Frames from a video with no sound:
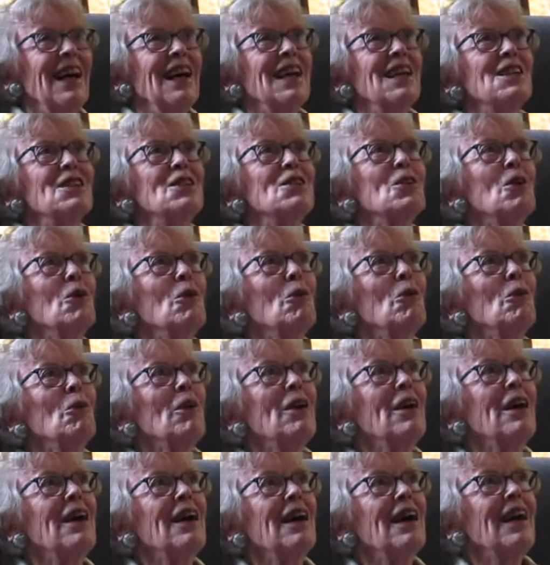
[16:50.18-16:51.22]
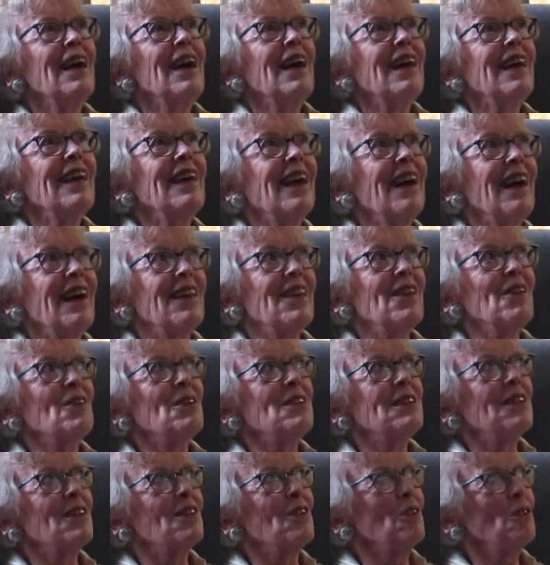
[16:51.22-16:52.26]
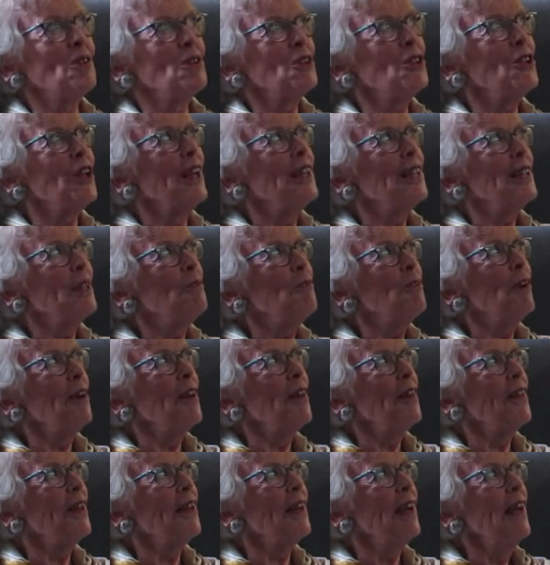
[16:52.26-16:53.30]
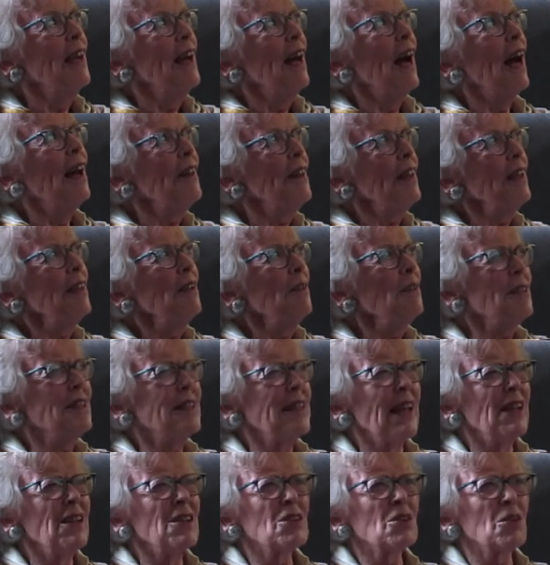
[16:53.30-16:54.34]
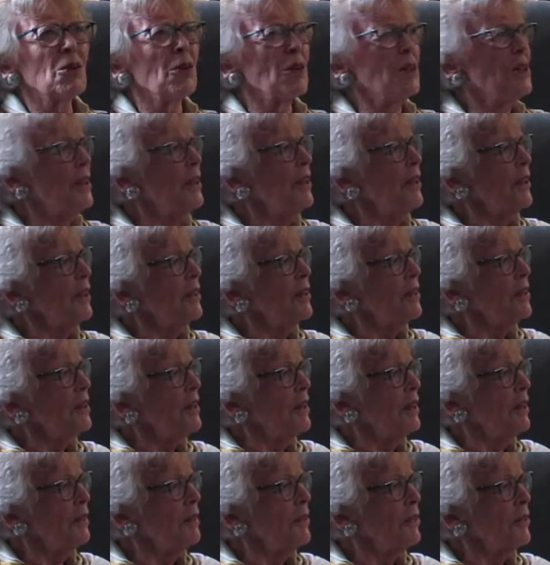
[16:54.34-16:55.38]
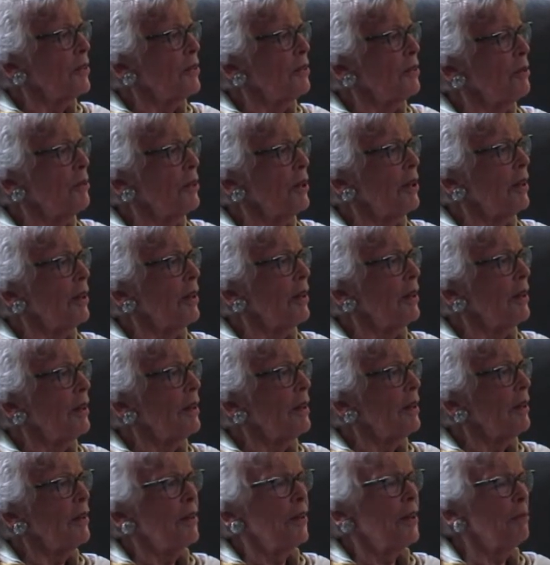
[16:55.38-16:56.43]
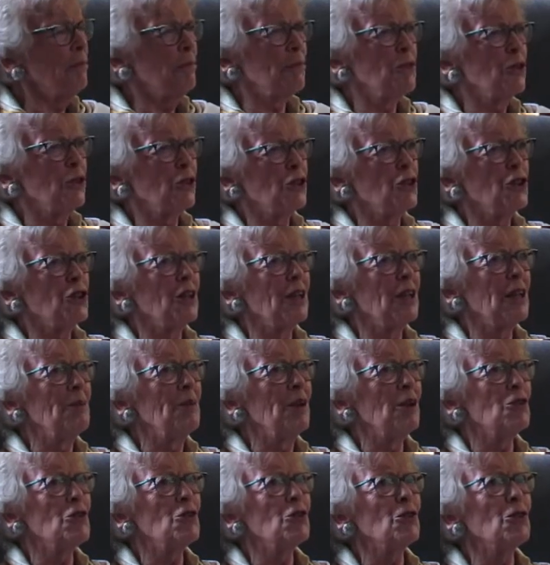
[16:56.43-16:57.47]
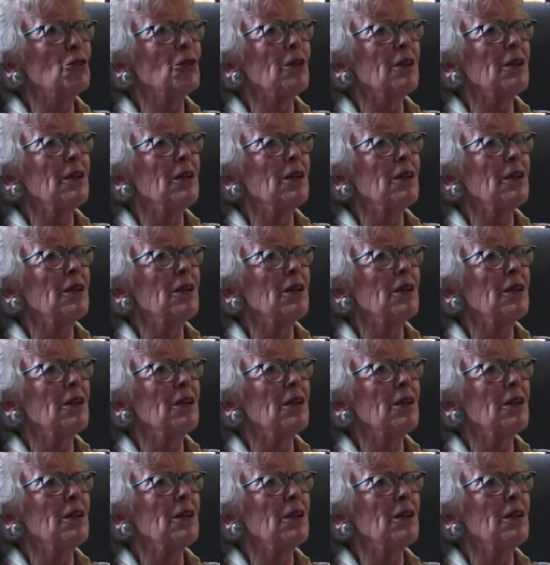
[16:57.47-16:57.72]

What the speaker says: So yeah, there was those changes. I'm trying to think. I think there was tennis courts in the schoolyard here, or the churchyard. I'm not sure.